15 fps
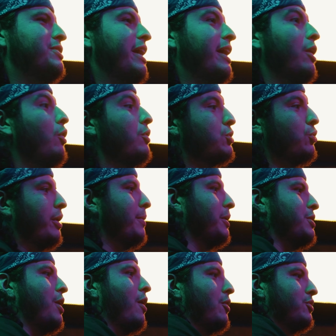saying, oh, let's go get
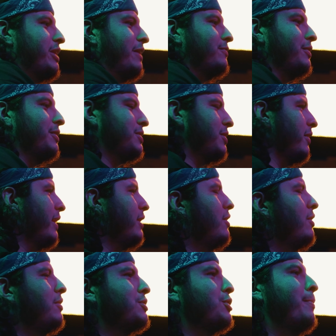McDonald's after this, they're like,
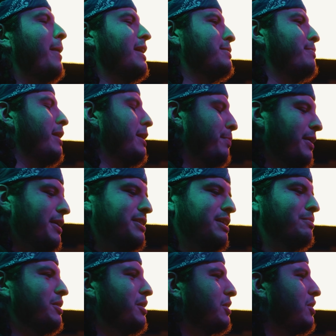no, let's go back to my place.
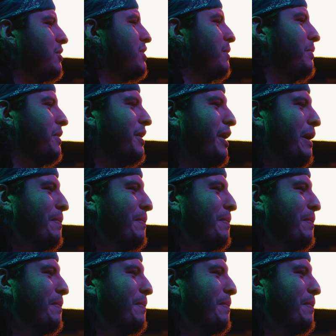I'm going to cook something